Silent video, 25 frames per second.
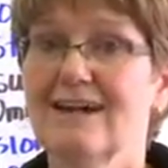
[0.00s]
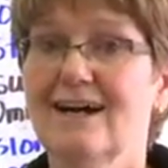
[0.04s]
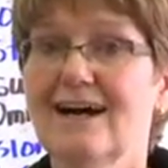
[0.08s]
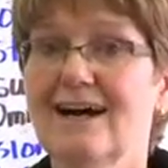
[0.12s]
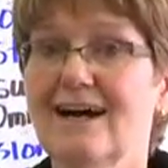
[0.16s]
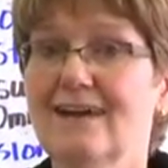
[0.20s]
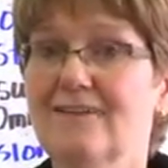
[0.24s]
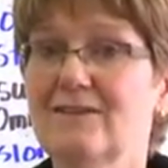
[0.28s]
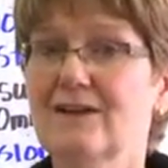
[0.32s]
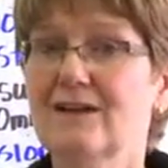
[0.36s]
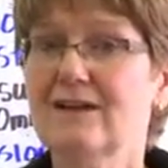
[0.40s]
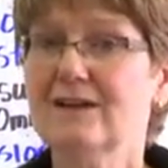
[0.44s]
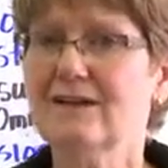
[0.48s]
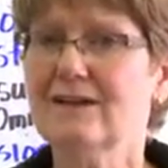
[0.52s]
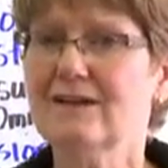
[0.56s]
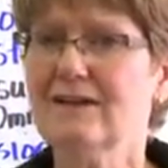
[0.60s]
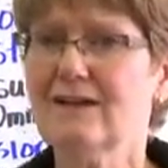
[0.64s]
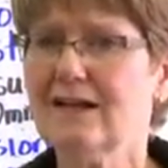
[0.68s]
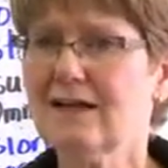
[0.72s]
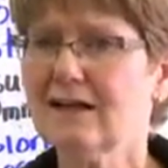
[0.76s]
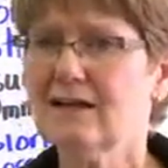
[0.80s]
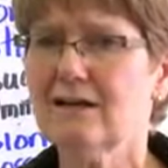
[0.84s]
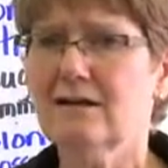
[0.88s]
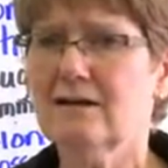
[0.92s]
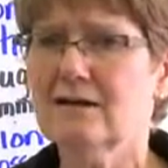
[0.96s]
And that,
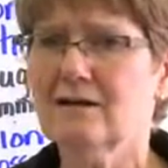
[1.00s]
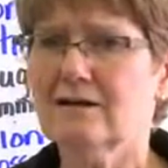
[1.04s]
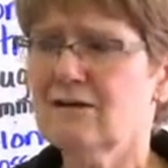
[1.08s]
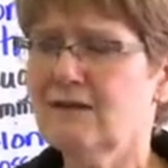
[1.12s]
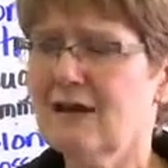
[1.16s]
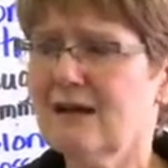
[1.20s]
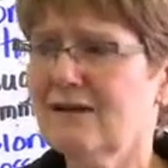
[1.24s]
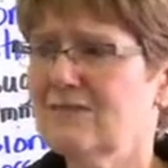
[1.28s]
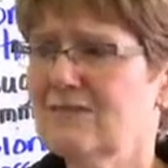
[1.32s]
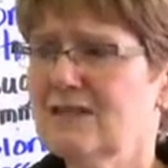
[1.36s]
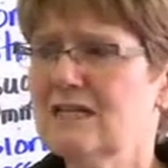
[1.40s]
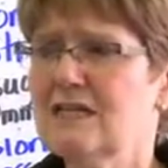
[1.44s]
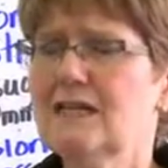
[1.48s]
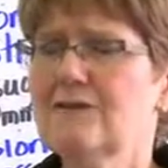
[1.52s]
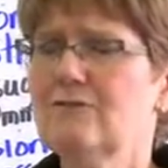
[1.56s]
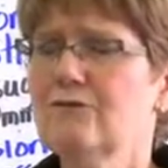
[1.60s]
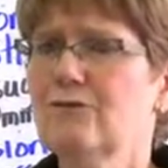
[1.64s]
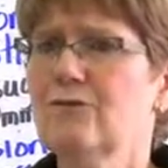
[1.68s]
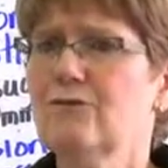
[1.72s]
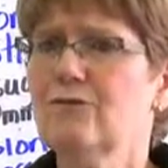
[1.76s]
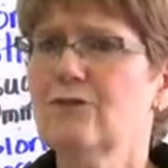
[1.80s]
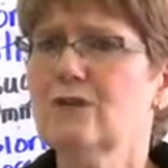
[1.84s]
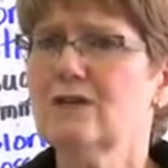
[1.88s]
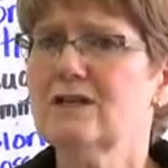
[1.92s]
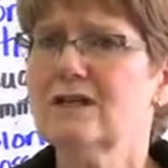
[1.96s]
like, you haven't eaten for
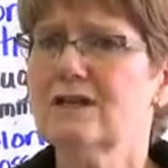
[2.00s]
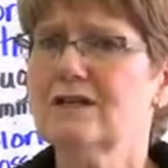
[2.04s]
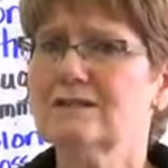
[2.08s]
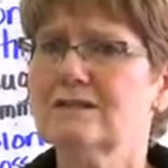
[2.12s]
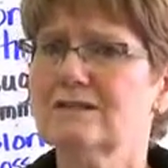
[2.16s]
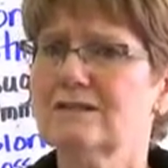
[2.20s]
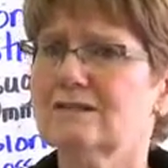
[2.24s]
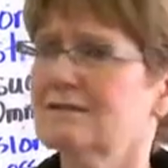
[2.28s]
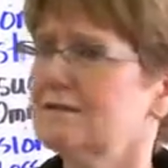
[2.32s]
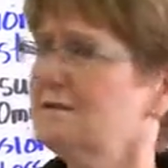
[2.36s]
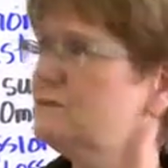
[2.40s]
4 days.